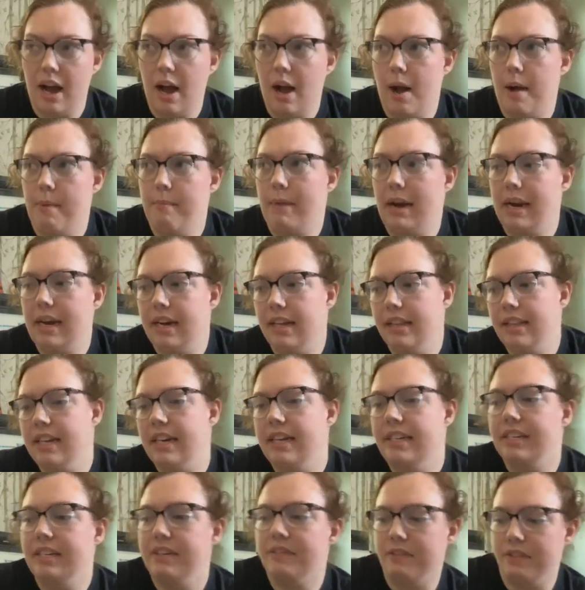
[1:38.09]
Um, I got the
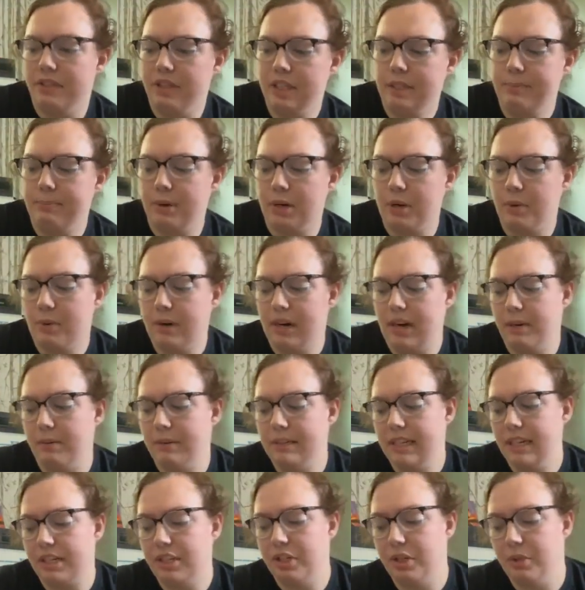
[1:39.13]
idea for this book when I
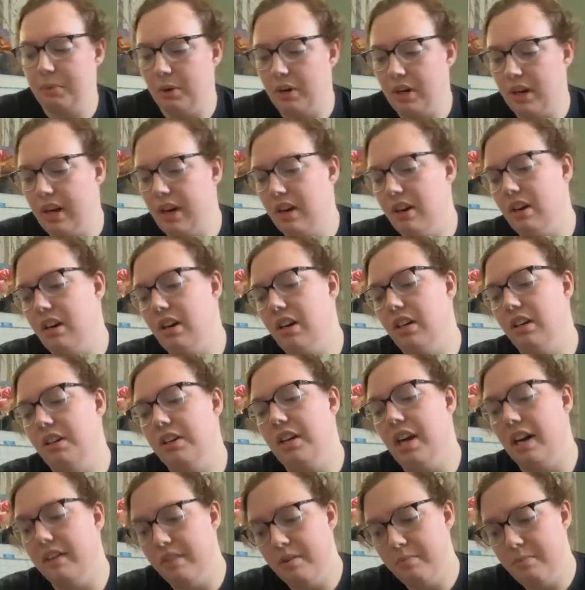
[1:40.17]
was actually working on
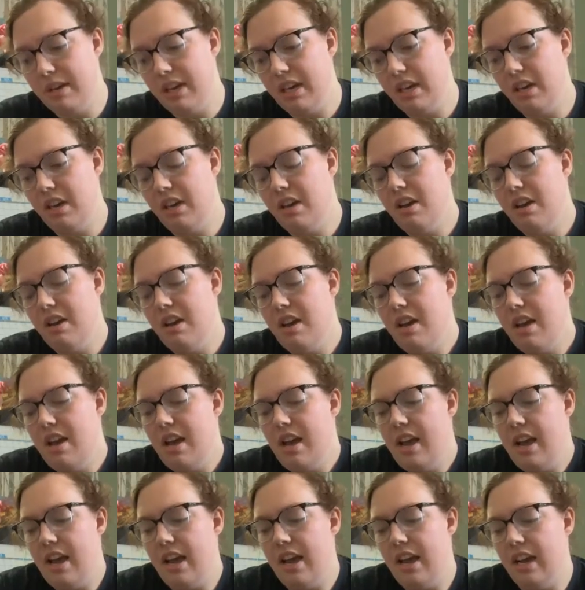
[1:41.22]
Covet Me
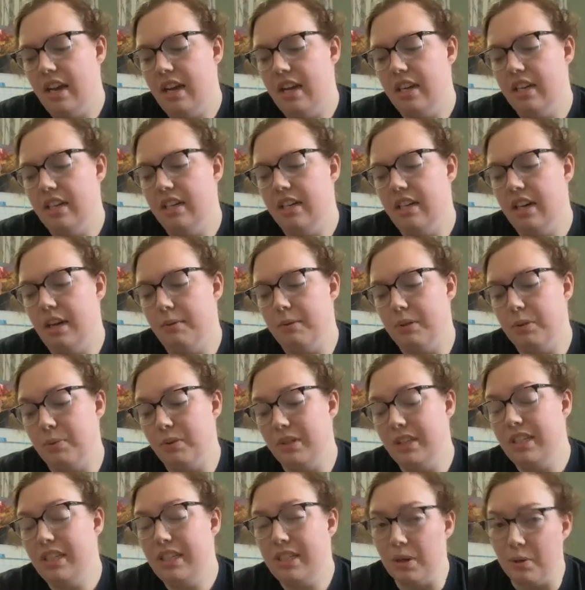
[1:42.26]
and I was
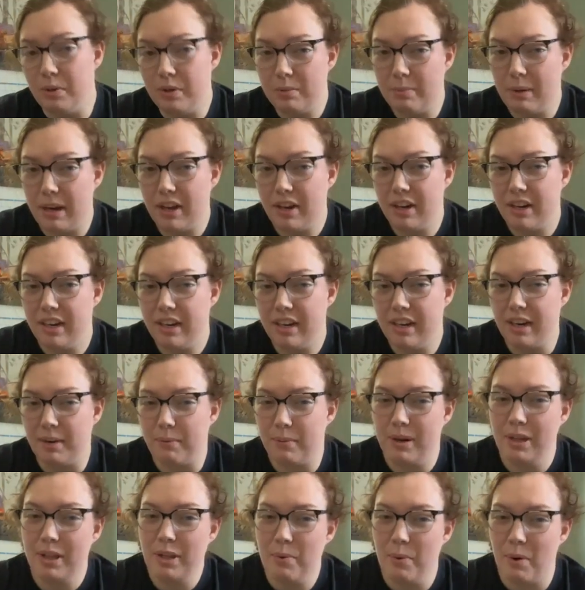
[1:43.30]
really stoked about it and I
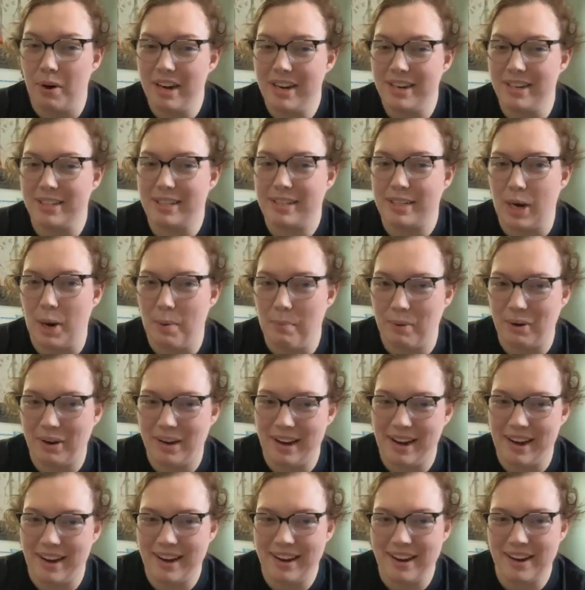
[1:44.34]
really wanted to stop
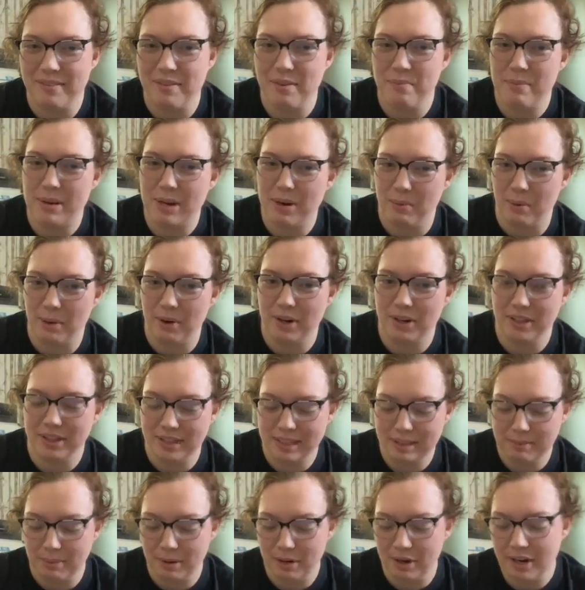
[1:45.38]
working on Covet Me to work on
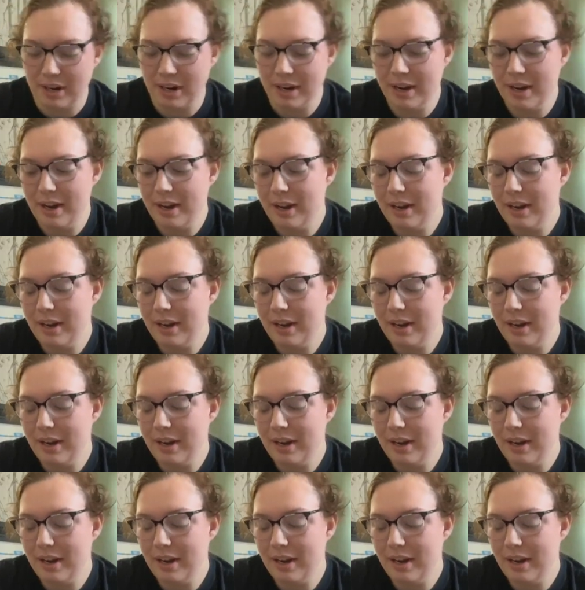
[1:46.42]
this book.